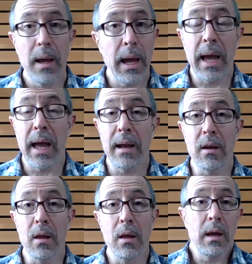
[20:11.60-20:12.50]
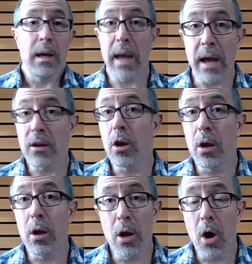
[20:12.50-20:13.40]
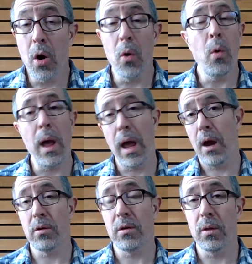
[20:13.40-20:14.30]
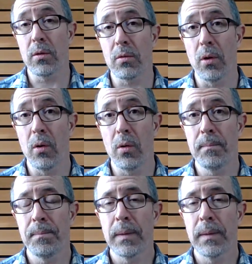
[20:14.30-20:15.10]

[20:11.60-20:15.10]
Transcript: and he had no heir to the throne.